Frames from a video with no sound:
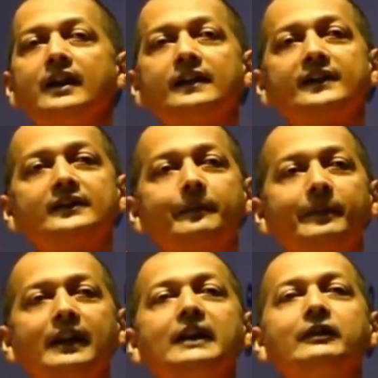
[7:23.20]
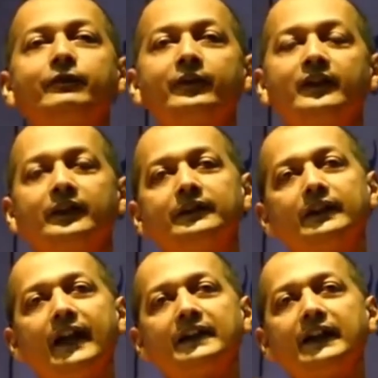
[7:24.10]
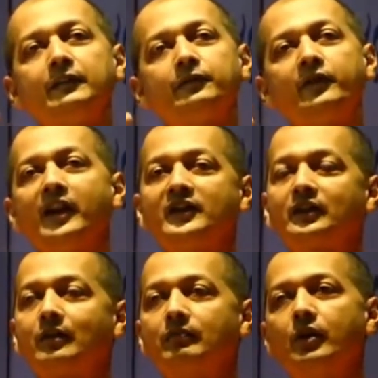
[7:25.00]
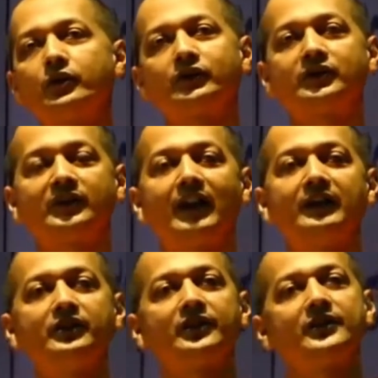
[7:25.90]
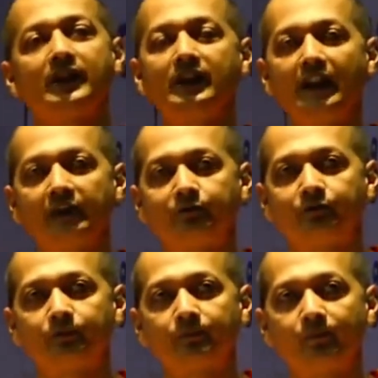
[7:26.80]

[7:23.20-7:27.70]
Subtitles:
It is the belief that I can face most challenges in life.